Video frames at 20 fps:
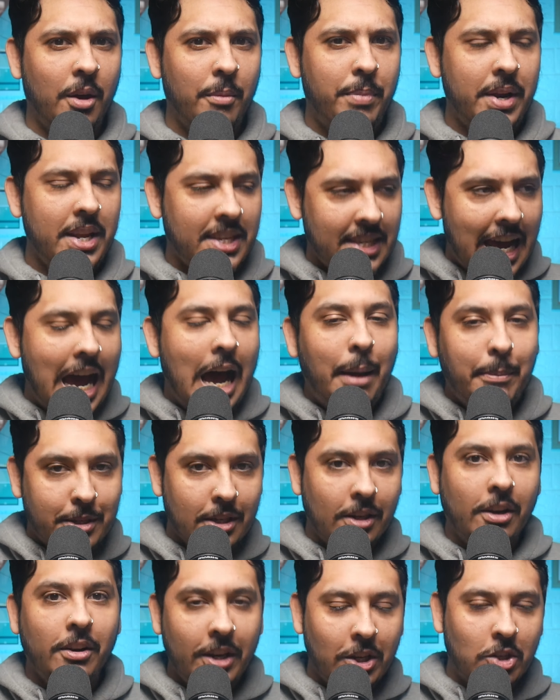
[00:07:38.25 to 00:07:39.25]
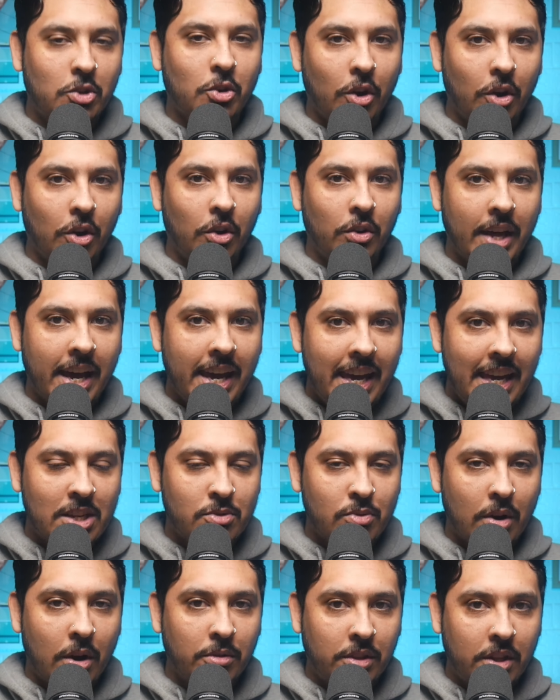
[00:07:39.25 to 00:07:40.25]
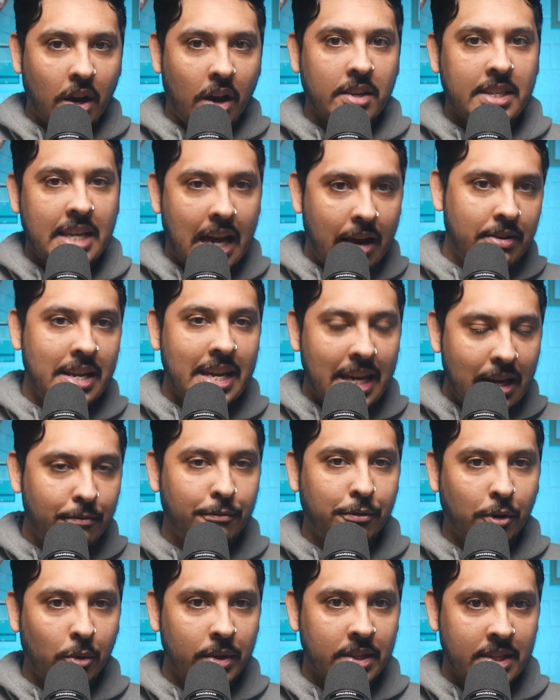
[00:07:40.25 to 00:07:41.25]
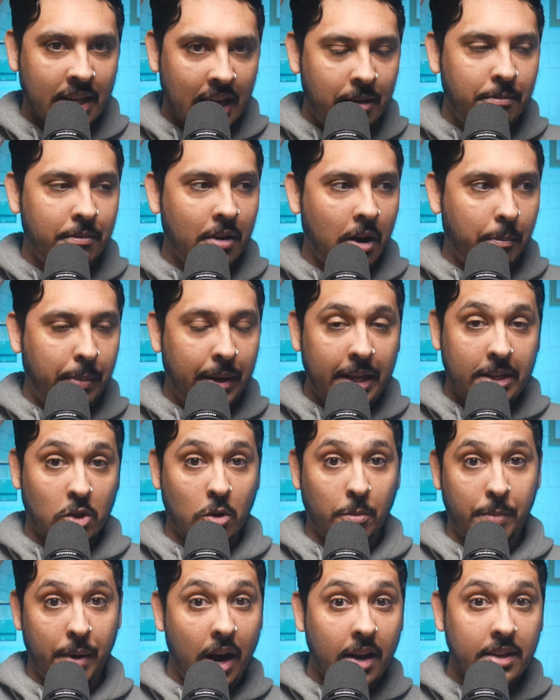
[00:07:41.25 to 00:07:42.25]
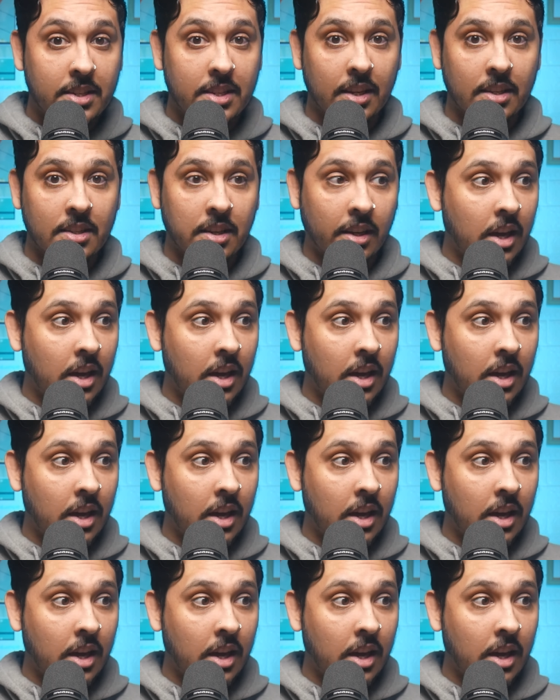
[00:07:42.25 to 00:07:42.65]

But it's absolutely true that Israel does have an influence in our political parties.